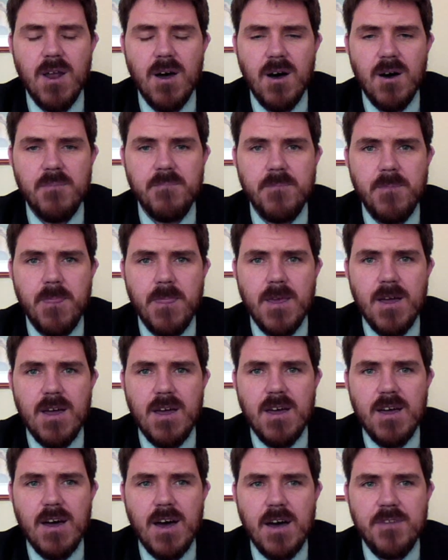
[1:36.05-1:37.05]
but
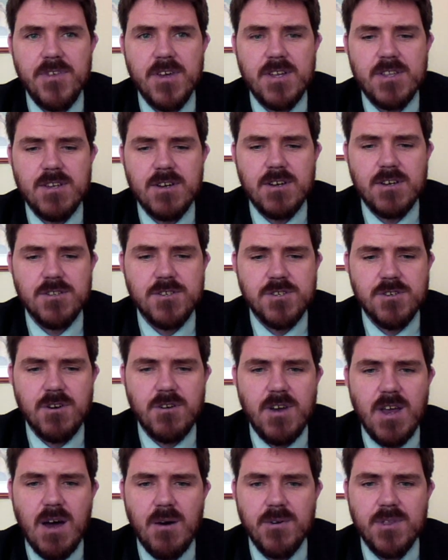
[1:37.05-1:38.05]
I think the
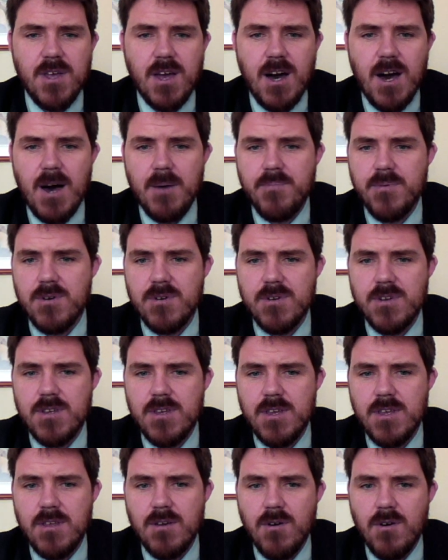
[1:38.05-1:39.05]
concern now with
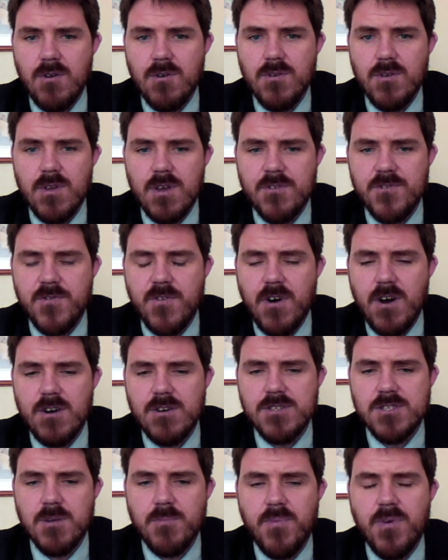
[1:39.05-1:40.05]
copper, or as
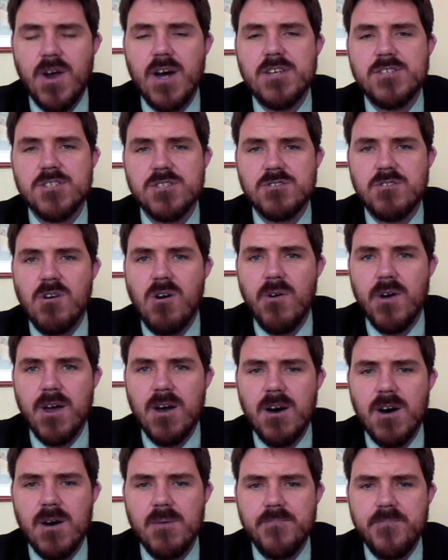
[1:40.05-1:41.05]
far as the price is
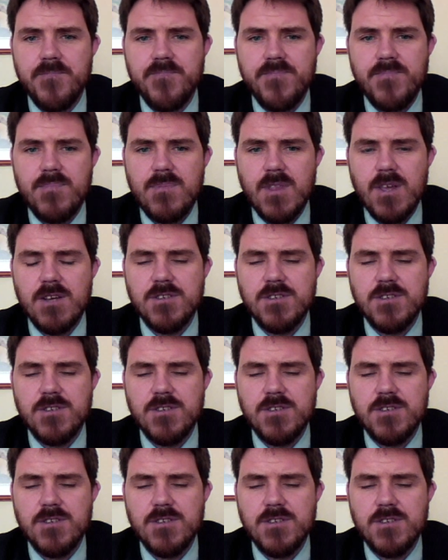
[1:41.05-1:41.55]
going up,